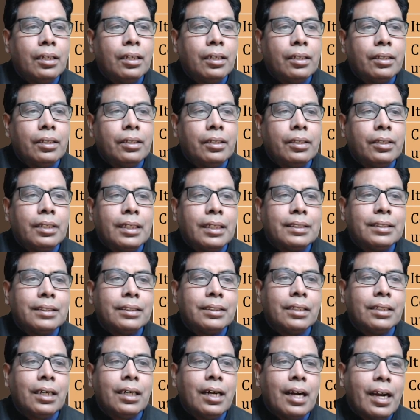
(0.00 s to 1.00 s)
it has
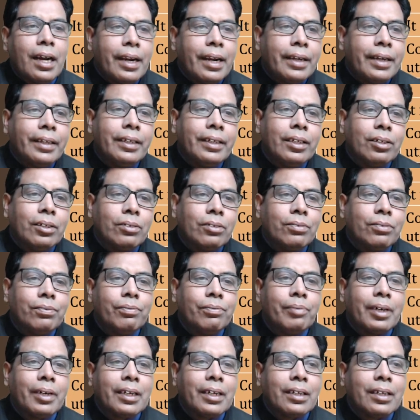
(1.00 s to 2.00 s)
high degree of
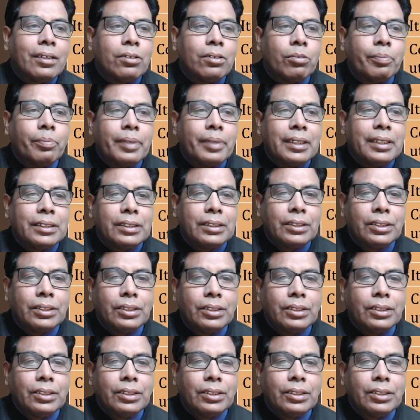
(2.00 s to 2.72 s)
parallel operations.